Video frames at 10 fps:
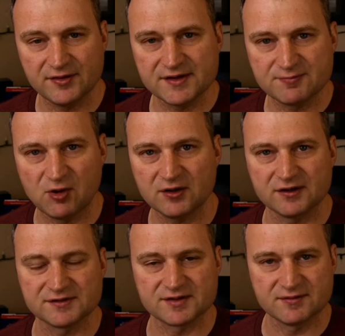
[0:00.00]
on this book
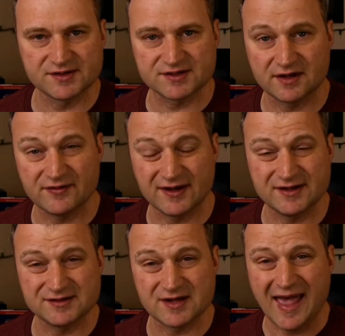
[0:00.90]
and some of the stuff that
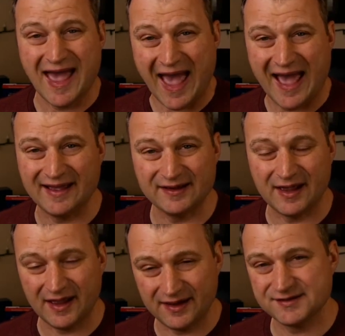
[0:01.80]
he's
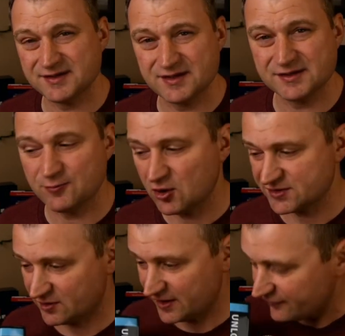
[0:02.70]
has in this book.
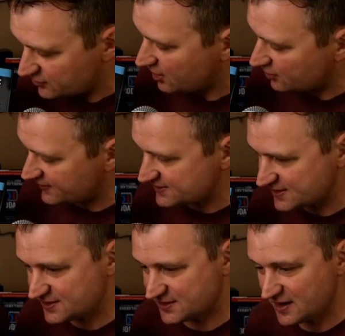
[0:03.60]
So even though
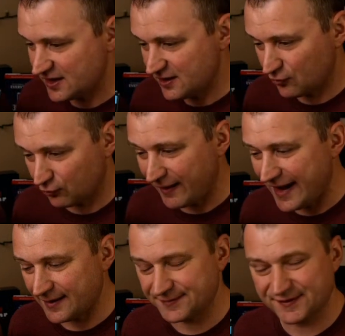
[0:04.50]
this is
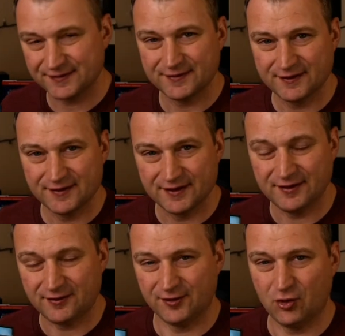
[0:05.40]
wrapped
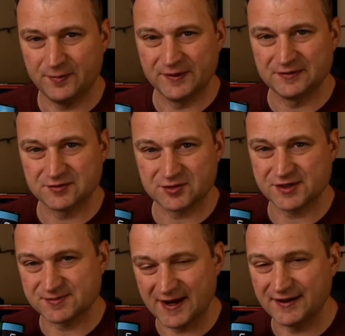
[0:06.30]
and unopened,
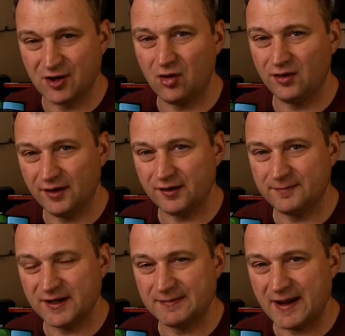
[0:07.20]
trust me, I know a little
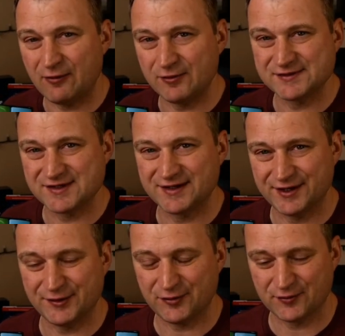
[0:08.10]
bit about what's in
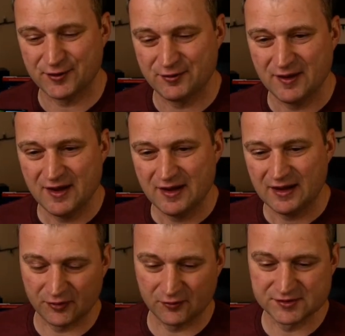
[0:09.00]
here through
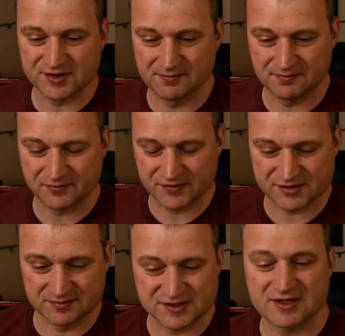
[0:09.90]
some
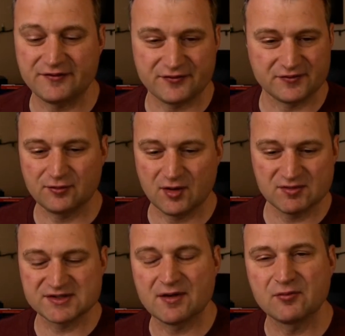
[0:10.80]
stuff,
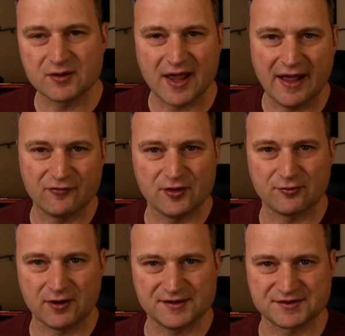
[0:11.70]
agreements that we have with
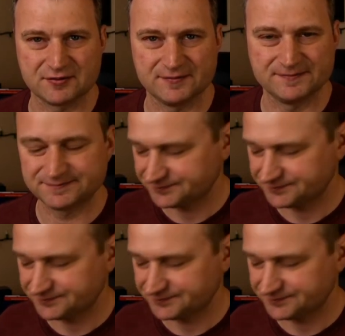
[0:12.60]
Russell